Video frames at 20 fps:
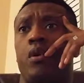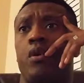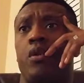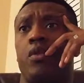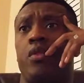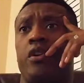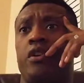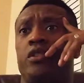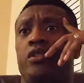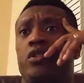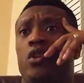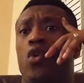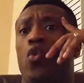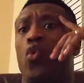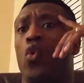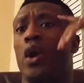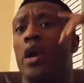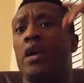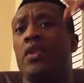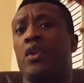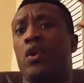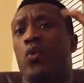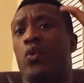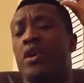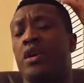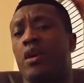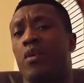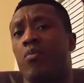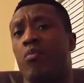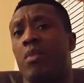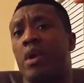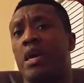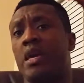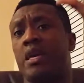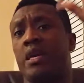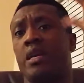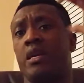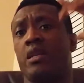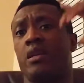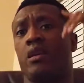There's no way that we can
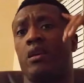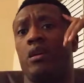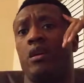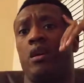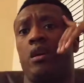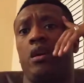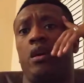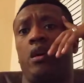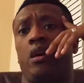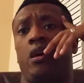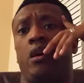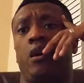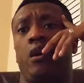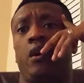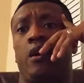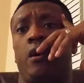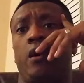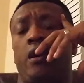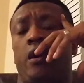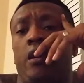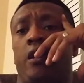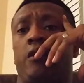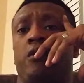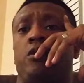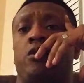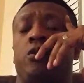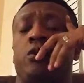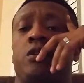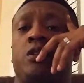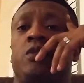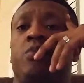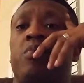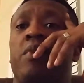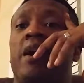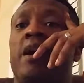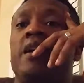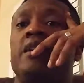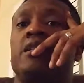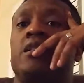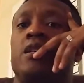make it into this
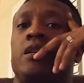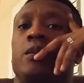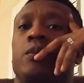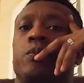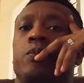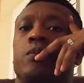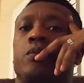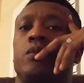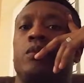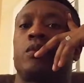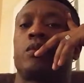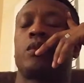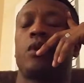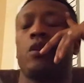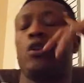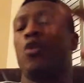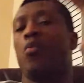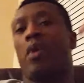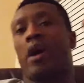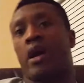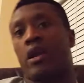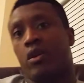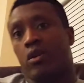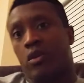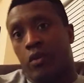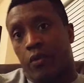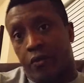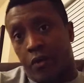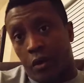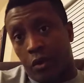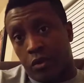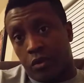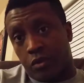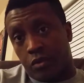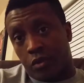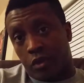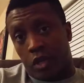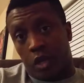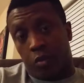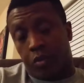basket. Now, nobody on the
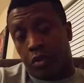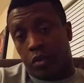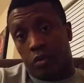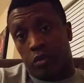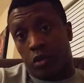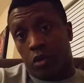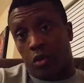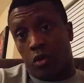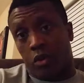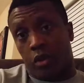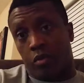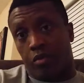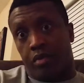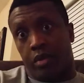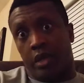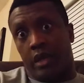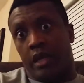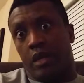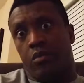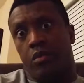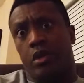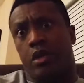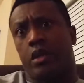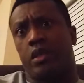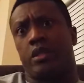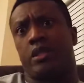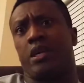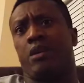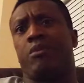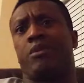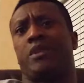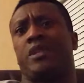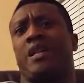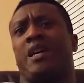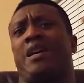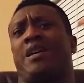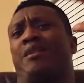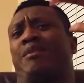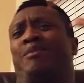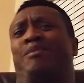first couple of rows complained, because there was
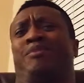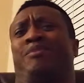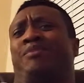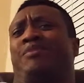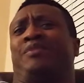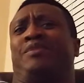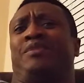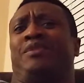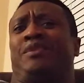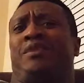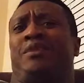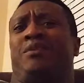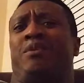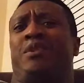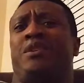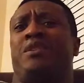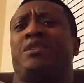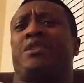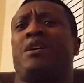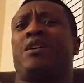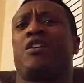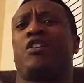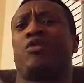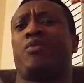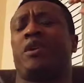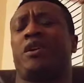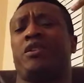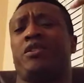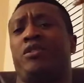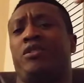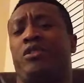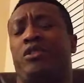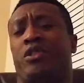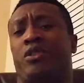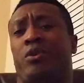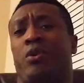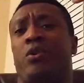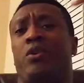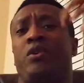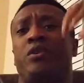like, what are you talking about? You just
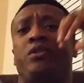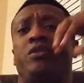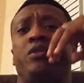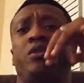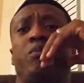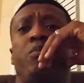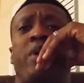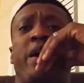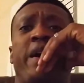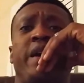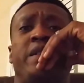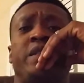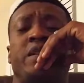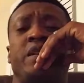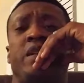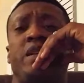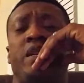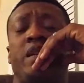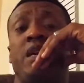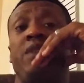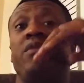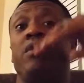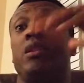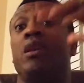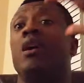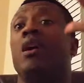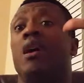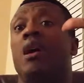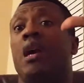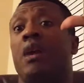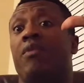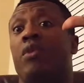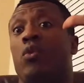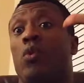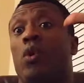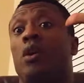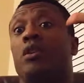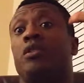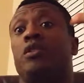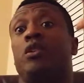throw it into the basket. And even every
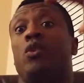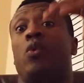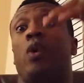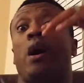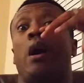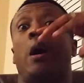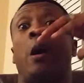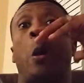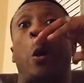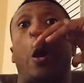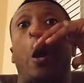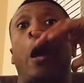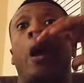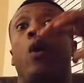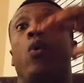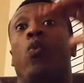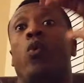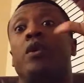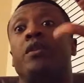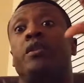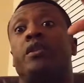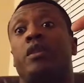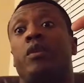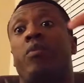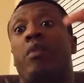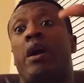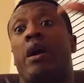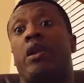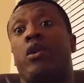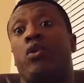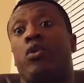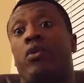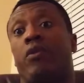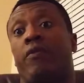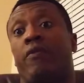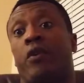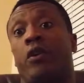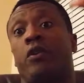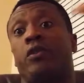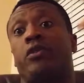once in a while, when somebody on the
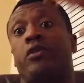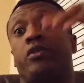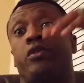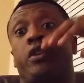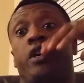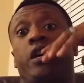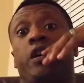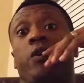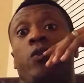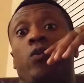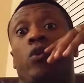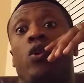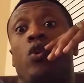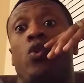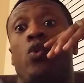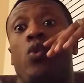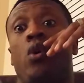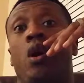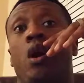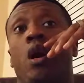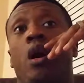first or second row